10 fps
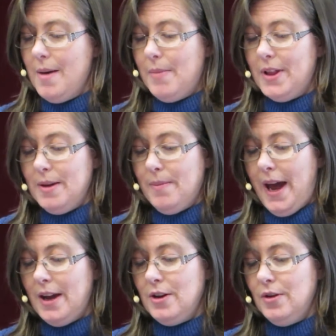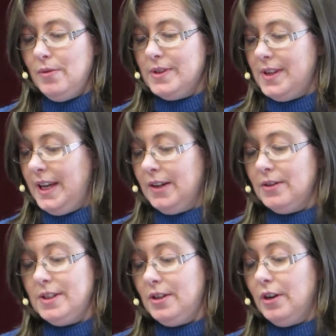But the man who was
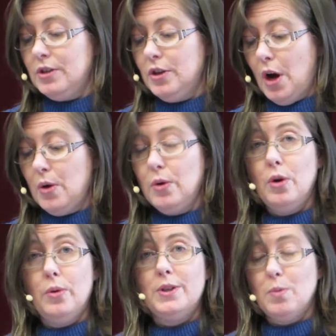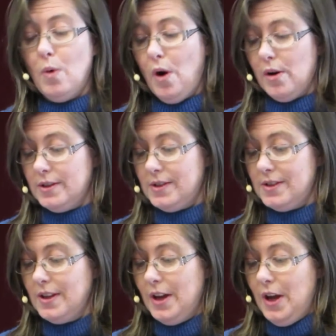healed did not know who it was,
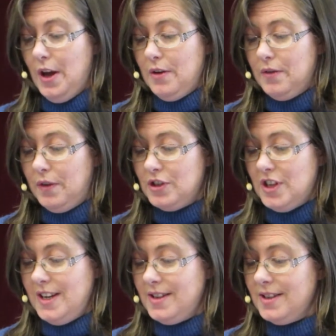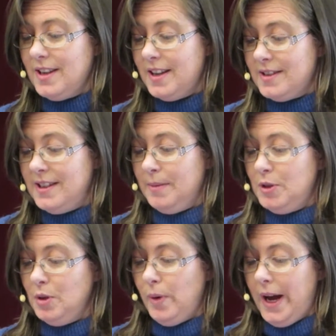for Jesus had slipped
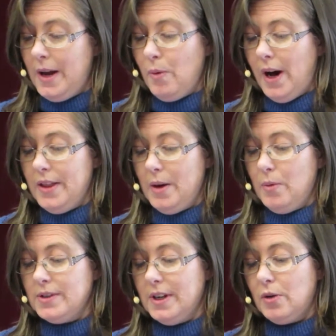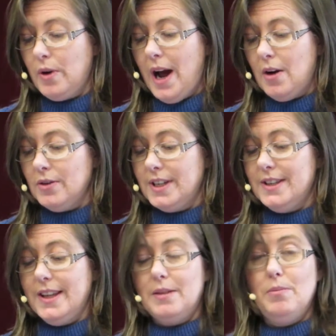away while there was a crowd in
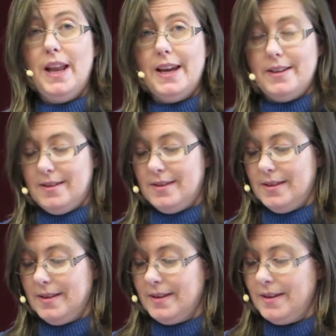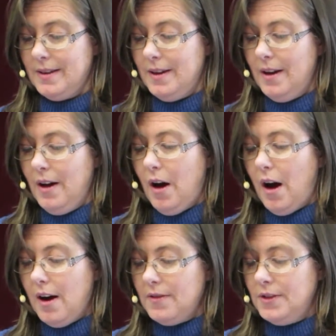that place.
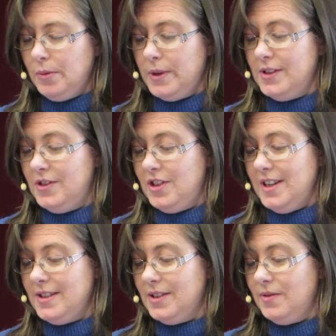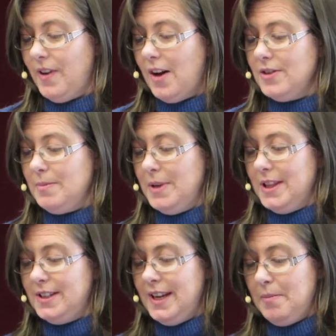Afterwards, Jesus found him in the
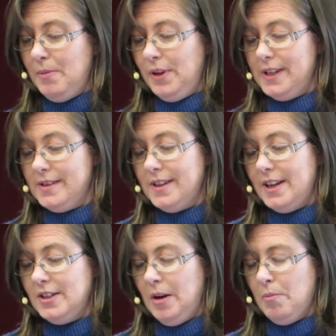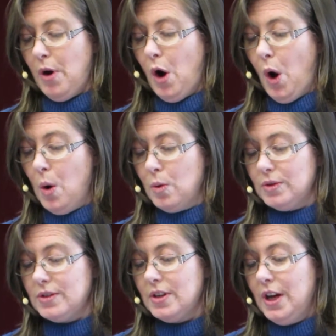temple and said to him,
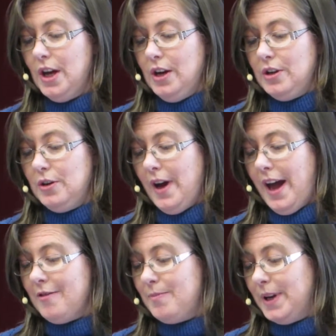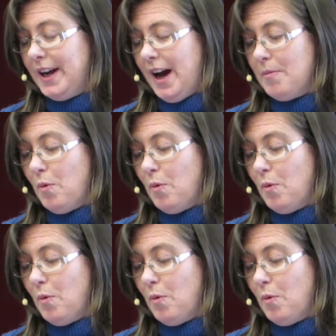'Behold, you have become